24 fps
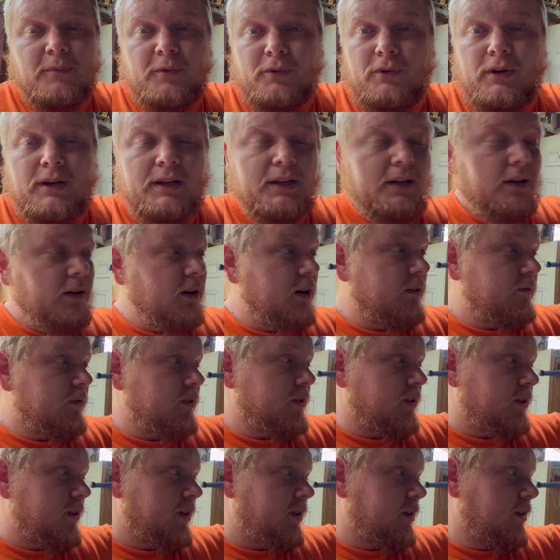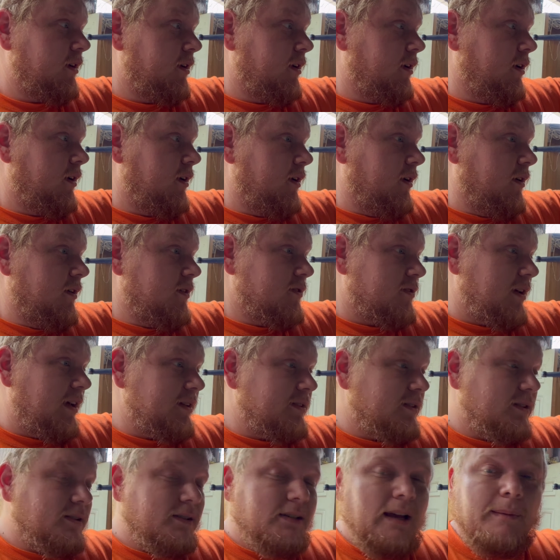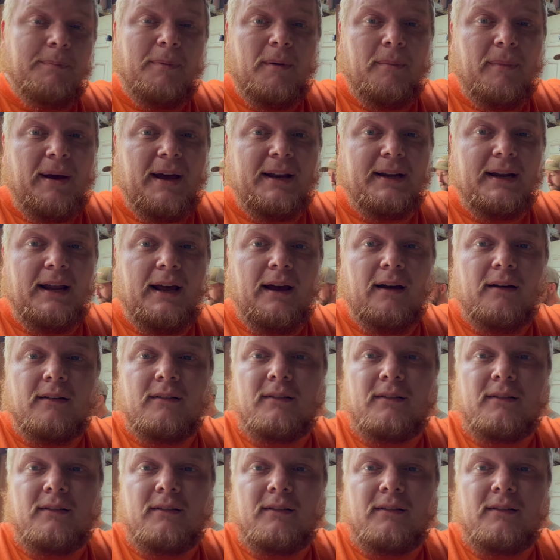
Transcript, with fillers: the ring gear and everything. So that's the step I'm at now.